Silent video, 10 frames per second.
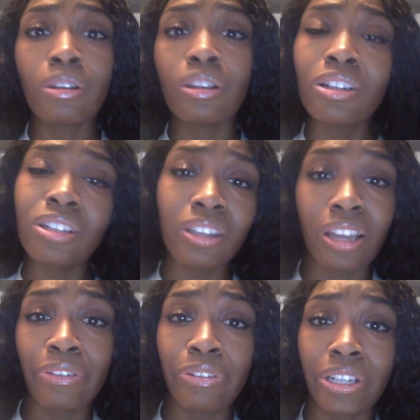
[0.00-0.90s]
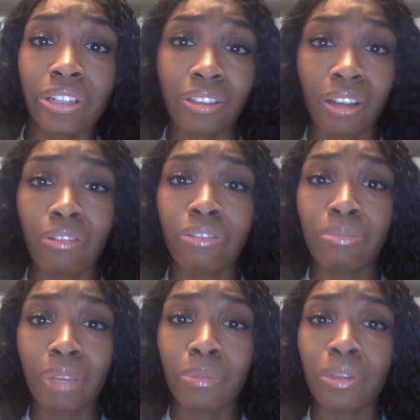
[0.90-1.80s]
learn a thing for yourself,
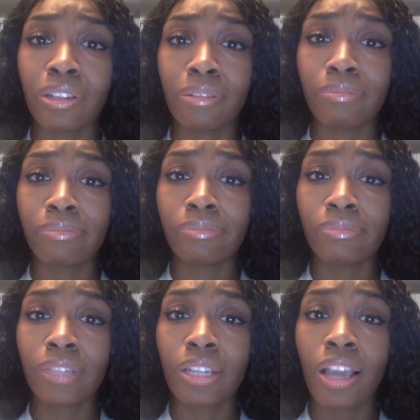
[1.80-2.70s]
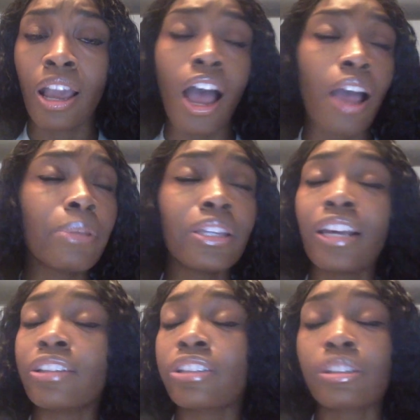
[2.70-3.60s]
maybe. I mean,
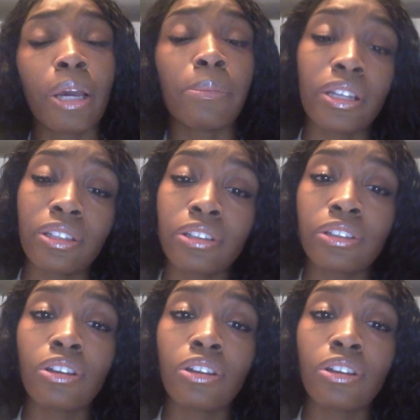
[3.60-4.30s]
that's just my message.